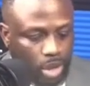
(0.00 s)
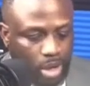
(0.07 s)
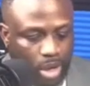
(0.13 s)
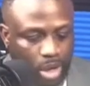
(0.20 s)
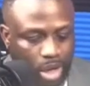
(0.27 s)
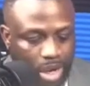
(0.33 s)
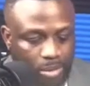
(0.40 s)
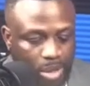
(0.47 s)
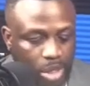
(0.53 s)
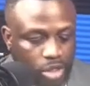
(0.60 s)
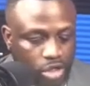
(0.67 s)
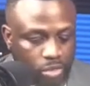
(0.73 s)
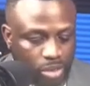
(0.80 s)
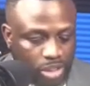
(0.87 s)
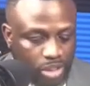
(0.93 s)
let me hit
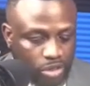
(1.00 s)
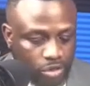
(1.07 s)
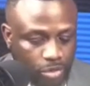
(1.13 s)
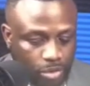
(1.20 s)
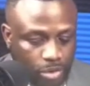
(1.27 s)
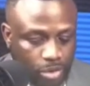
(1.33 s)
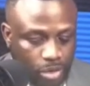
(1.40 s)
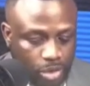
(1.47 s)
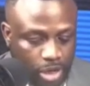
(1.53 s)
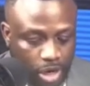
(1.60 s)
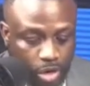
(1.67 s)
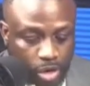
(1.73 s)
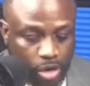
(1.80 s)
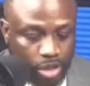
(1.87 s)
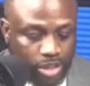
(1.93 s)
you with this truth. Now you're
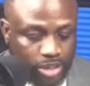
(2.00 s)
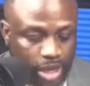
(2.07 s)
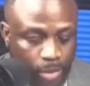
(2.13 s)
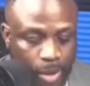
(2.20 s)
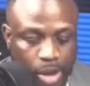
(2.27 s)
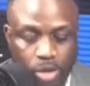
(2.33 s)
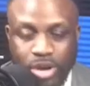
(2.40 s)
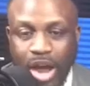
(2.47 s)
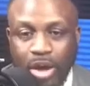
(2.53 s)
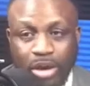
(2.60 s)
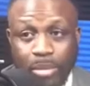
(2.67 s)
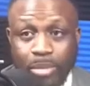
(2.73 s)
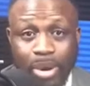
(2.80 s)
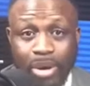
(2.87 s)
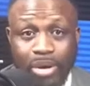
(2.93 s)
going to understand why you're not going to
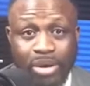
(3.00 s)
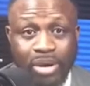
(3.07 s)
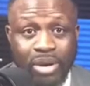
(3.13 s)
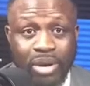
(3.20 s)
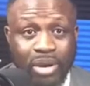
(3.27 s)
burn,